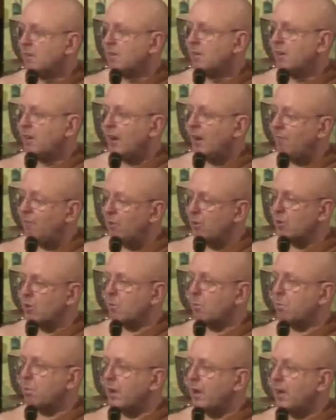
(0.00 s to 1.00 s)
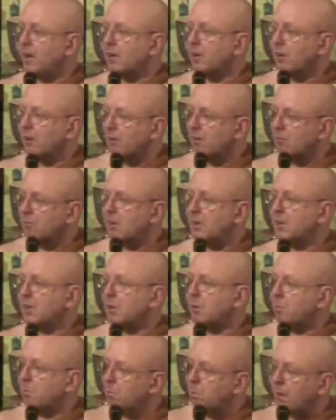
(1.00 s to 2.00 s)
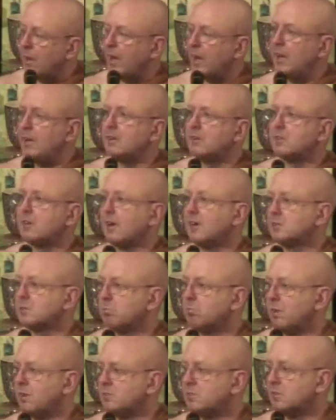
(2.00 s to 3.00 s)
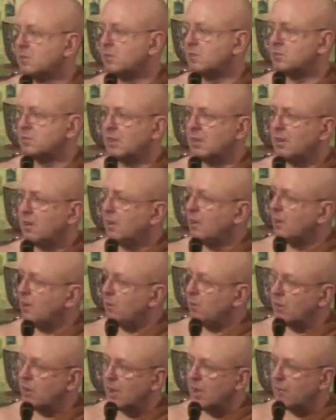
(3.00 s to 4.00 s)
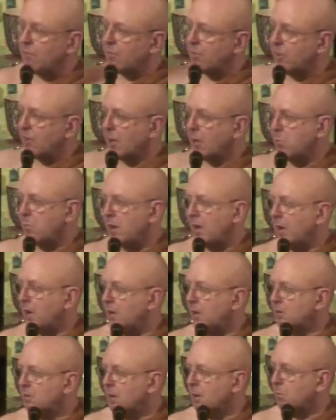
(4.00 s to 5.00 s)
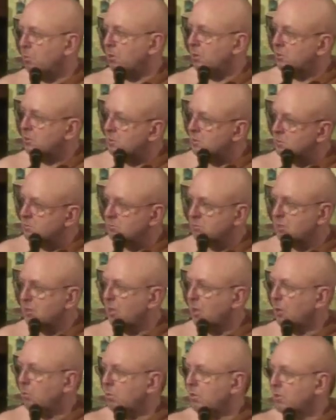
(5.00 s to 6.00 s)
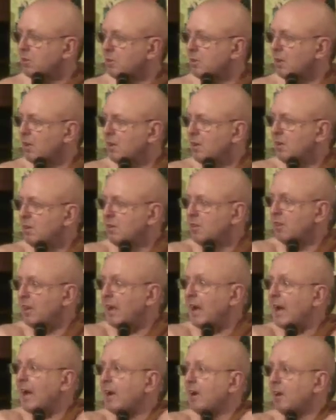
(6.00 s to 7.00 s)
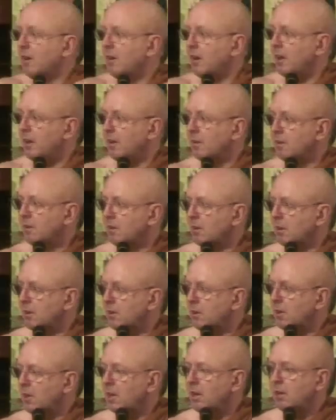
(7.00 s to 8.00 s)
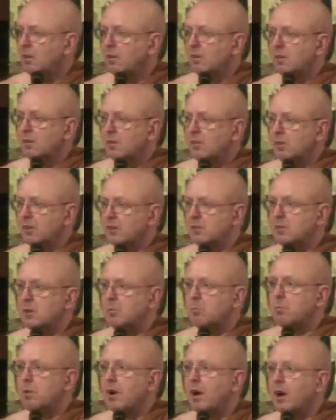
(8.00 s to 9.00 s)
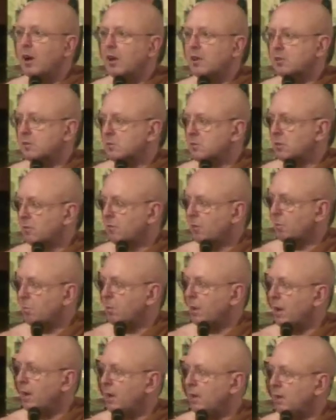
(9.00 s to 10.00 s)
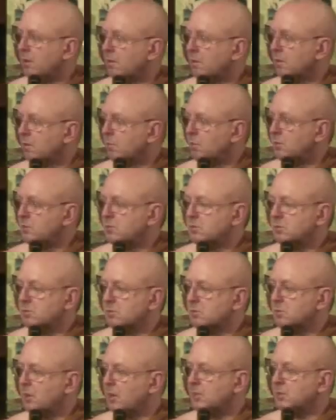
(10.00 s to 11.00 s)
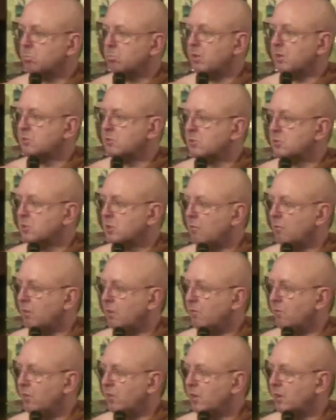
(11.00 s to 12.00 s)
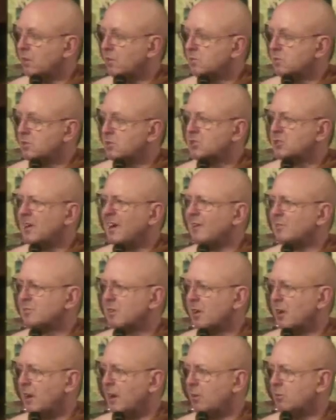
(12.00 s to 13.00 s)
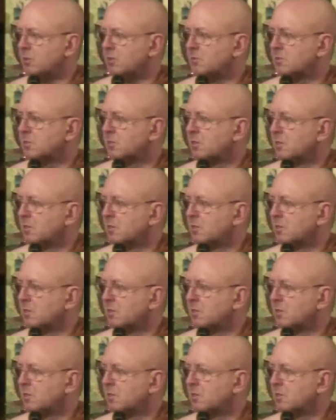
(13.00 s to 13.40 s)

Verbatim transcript: If you've got pain, I agree that pain takes precedence. You can't even think about any Dhamma. You're just dealing with the agony and the demands of the pain, which takes precedence over everything else. It shouts the loudest.